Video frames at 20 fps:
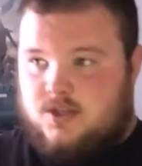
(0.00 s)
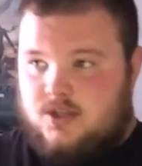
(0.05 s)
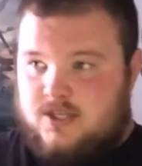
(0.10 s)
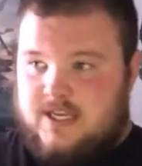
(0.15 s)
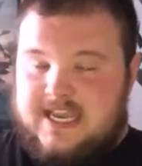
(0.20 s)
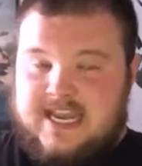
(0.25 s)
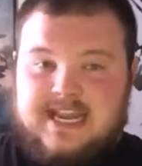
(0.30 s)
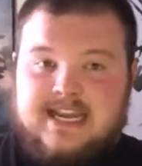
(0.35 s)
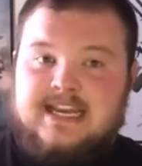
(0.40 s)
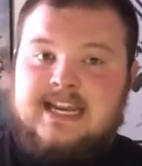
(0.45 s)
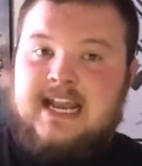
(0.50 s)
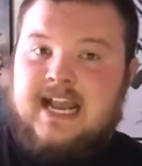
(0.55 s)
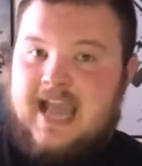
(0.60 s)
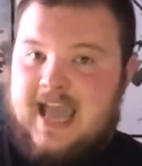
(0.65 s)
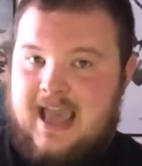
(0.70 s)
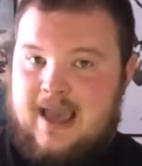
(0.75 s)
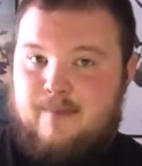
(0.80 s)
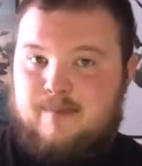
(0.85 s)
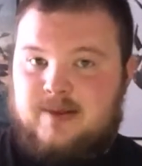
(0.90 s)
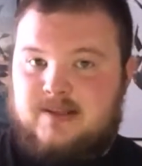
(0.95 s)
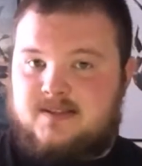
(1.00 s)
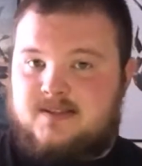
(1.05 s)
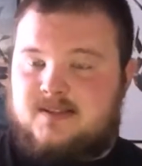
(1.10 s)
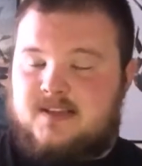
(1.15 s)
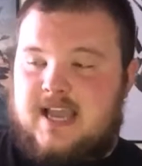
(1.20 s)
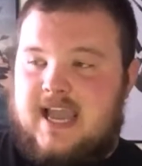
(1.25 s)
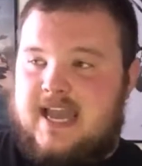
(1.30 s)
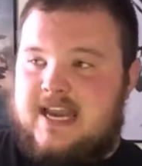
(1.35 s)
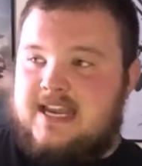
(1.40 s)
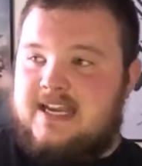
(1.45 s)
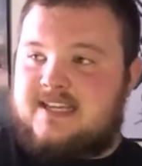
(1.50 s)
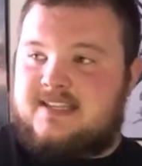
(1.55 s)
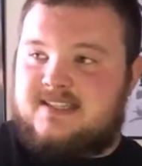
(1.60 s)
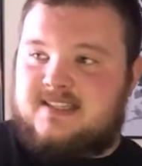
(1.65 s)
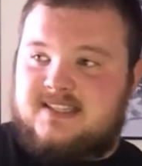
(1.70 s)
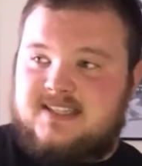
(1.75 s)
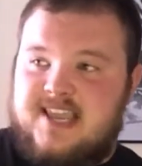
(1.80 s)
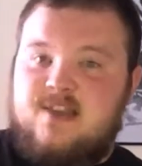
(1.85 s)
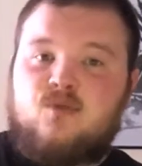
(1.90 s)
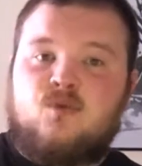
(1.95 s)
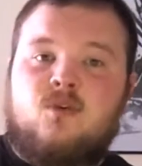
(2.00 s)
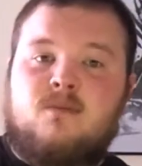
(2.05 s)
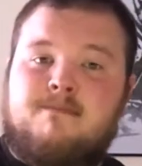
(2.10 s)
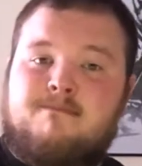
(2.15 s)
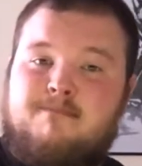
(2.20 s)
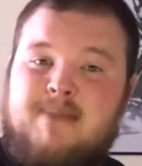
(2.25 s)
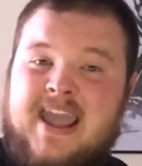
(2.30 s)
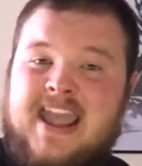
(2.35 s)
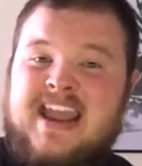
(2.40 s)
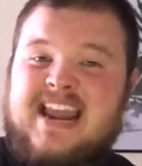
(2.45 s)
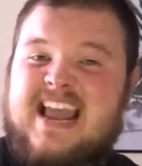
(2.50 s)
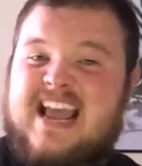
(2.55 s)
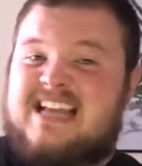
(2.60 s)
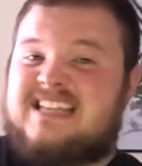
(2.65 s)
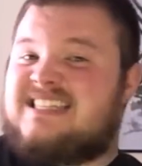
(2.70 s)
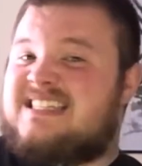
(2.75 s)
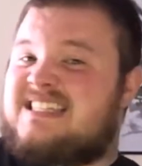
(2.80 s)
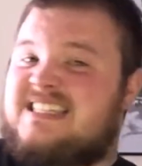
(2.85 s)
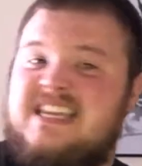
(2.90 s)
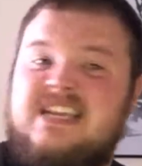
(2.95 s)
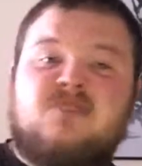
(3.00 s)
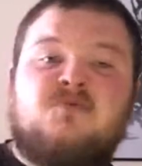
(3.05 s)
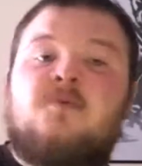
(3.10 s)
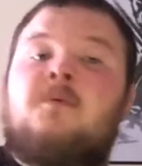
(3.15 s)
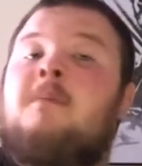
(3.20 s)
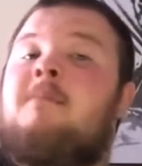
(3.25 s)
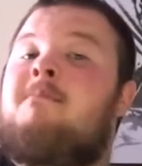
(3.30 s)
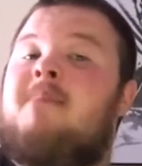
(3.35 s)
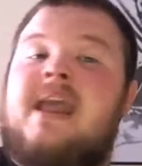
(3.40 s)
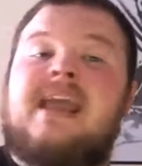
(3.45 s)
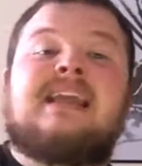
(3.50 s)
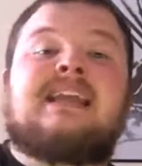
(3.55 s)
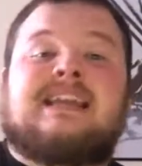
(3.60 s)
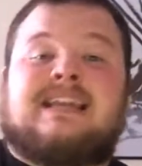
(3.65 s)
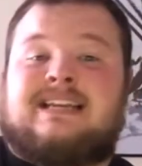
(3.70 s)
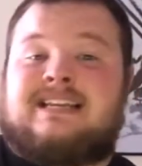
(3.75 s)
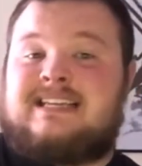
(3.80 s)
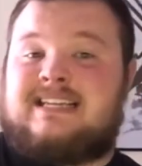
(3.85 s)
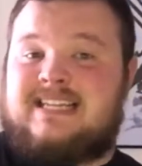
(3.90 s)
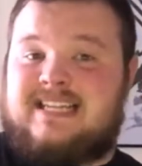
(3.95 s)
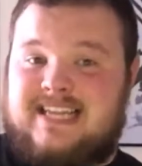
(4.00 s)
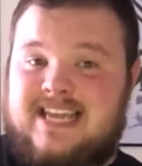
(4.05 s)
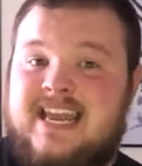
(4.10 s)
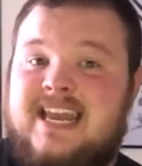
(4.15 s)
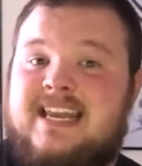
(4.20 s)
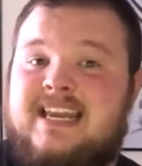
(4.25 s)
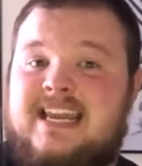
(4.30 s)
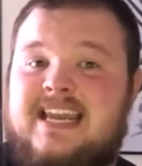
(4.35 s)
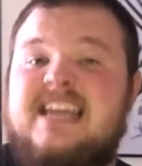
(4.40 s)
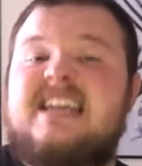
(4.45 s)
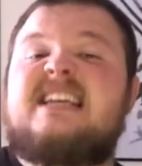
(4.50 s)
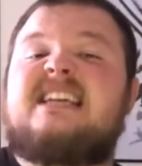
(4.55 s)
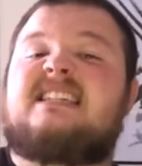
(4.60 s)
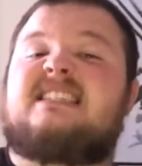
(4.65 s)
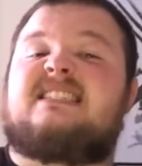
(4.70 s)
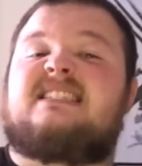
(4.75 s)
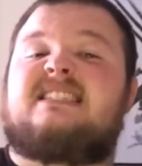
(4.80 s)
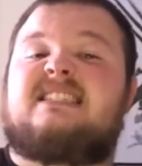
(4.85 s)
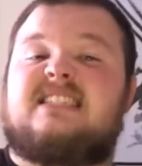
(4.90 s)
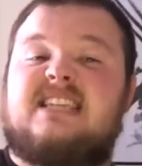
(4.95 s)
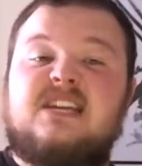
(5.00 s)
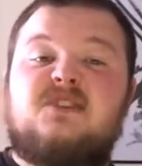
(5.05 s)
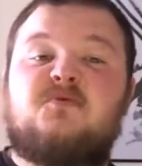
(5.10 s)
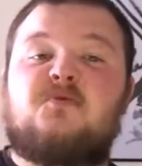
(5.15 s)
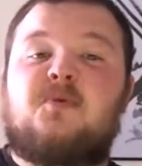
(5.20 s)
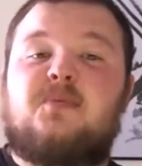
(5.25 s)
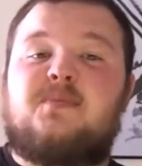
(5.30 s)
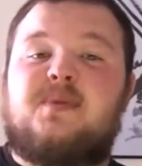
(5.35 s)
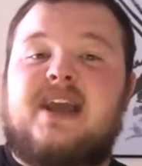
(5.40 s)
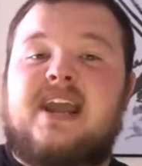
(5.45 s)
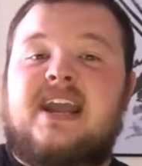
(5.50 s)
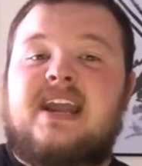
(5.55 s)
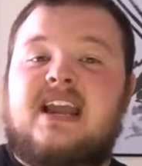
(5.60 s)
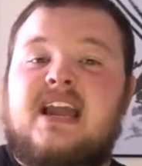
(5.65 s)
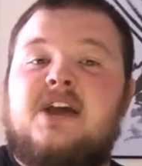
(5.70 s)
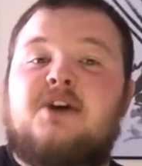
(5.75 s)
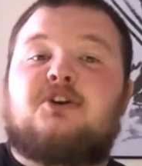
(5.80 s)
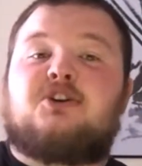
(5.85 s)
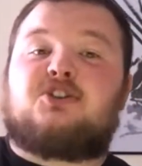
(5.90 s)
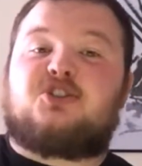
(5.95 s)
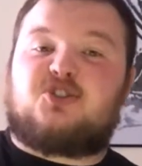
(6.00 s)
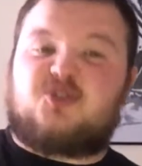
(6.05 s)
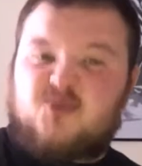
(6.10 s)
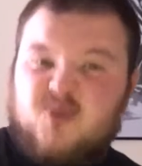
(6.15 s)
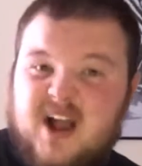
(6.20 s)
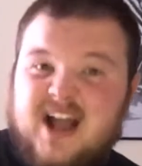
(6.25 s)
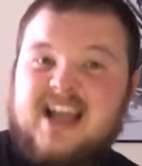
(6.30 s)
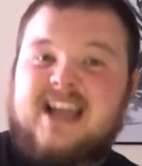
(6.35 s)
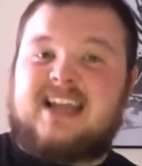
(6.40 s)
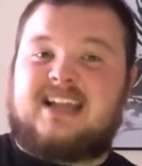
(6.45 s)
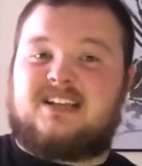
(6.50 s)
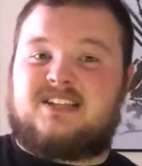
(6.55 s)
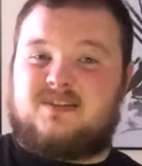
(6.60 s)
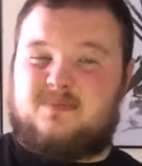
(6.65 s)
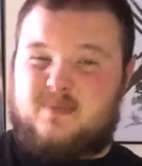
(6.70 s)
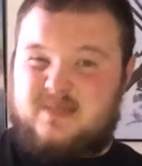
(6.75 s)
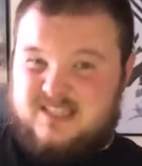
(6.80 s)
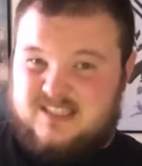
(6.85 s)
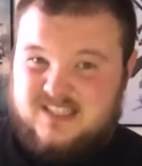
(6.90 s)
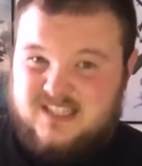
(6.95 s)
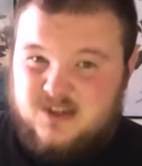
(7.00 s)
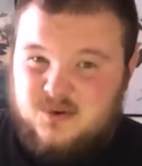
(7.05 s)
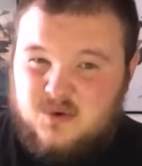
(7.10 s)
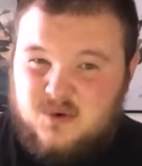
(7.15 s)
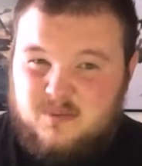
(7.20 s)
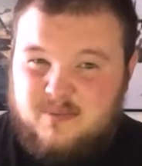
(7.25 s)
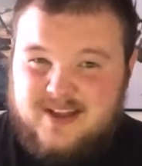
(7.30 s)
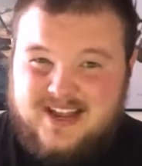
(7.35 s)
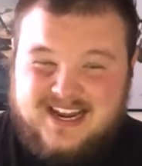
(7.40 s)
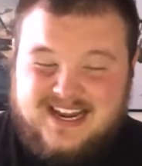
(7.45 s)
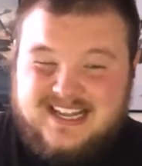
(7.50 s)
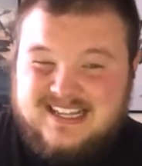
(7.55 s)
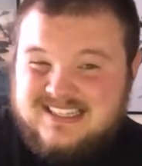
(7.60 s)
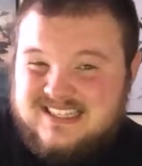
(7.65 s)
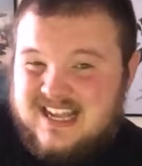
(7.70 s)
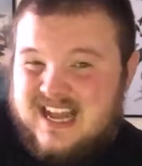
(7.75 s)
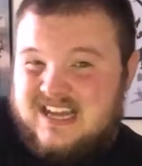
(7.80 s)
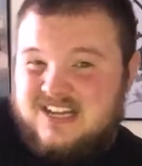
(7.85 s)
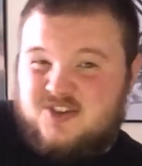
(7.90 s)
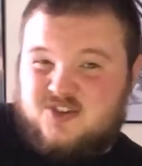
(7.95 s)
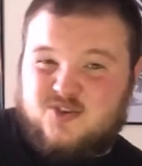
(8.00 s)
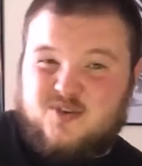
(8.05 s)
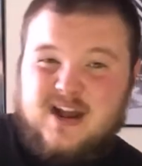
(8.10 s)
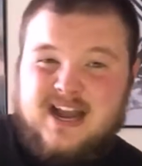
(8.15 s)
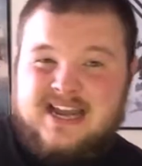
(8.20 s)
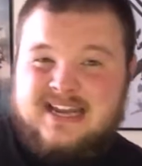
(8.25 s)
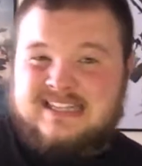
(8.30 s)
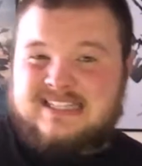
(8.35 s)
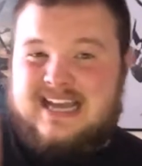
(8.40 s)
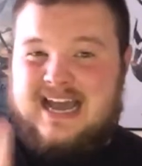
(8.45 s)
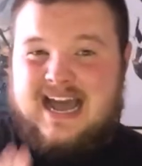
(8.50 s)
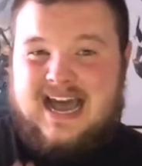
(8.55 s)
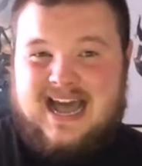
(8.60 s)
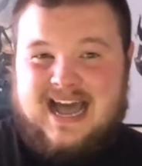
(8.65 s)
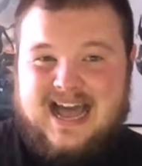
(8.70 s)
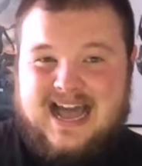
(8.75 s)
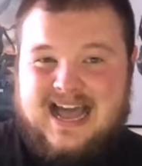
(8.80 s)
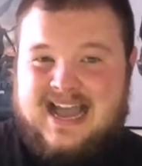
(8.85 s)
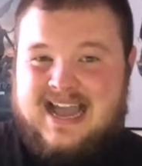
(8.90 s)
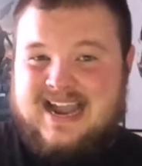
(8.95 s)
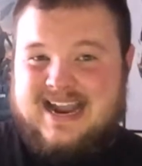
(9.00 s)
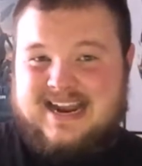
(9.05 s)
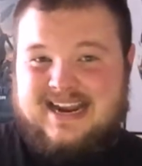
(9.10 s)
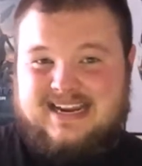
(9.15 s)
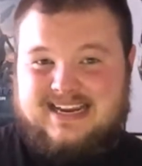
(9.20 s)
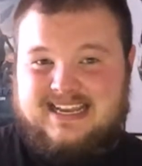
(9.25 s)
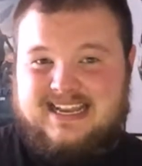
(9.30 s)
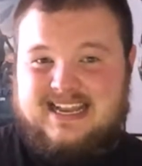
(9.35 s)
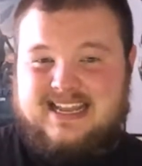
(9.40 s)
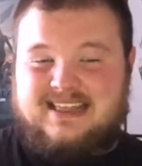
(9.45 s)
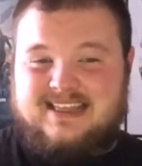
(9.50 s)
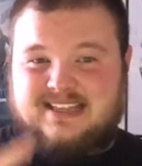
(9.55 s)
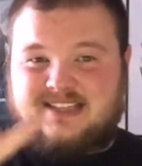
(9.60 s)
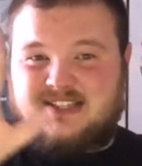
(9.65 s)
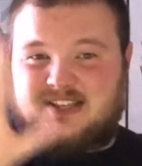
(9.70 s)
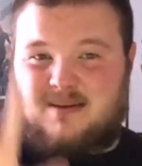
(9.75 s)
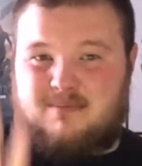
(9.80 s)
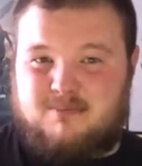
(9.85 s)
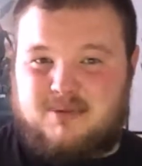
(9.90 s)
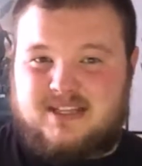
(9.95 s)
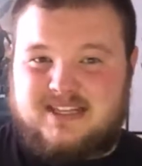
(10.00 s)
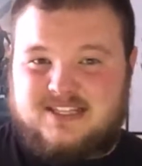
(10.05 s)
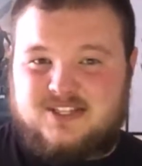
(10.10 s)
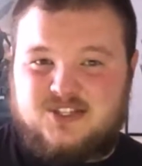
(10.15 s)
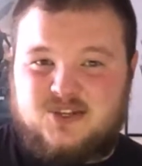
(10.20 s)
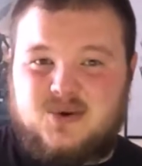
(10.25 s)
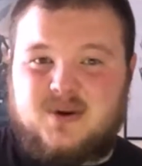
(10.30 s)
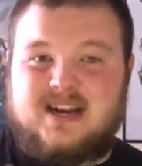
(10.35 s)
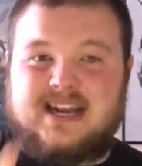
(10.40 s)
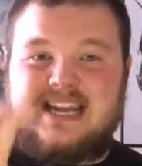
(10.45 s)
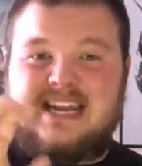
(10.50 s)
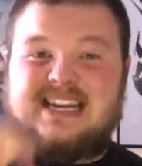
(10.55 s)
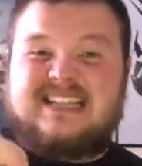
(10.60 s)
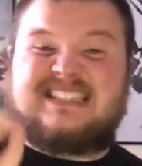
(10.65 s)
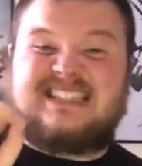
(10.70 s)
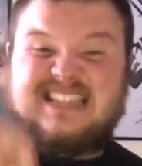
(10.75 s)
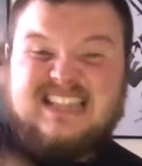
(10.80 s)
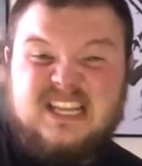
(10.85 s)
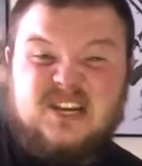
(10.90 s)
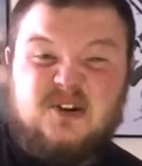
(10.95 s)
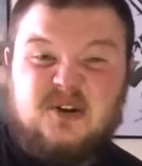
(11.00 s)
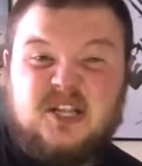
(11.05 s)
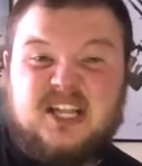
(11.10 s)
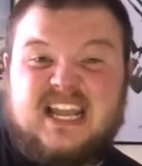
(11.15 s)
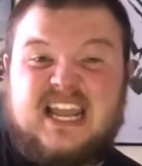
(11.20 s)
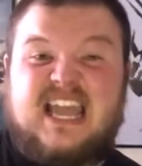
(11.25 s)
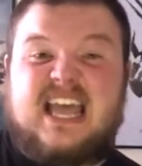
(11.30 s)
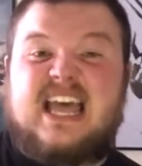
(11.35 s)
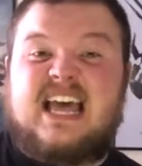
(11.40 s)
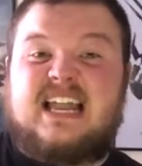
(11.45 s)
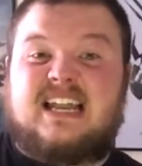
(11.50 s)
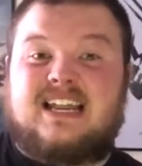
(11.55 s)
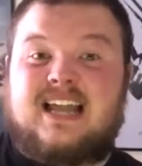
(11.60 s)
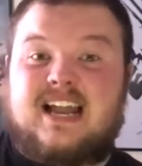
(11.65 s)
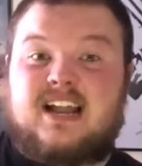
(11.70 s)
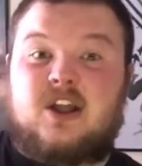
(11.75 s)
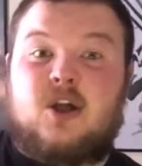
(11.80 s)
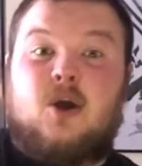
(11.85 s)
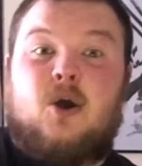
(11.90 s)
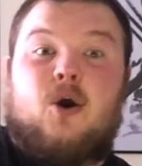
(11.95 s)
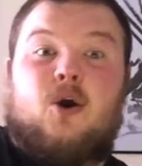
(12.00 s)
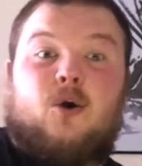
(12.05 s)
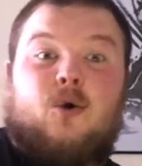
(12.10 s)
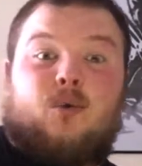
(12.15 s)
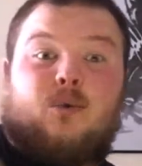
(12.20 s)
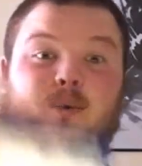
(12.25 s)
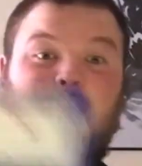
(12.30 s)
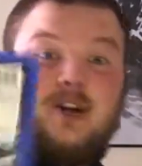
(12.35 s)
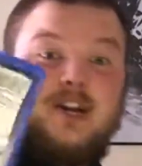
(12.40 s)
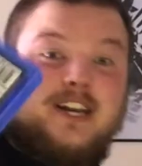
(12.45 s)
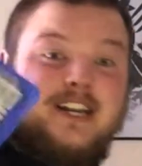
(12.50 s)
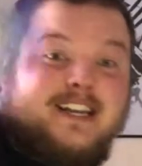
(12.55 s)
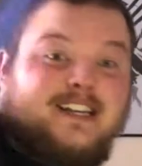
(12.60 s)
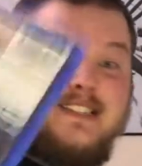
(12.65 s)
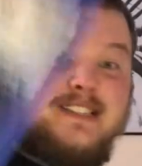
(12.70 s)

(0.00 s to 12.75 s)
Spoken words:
The ending happens, and it is sequel bait as sequel bait can get. It is sequel bait trying to be sequel bait. It's not trying to hide in this complete story. It is literally like, we're going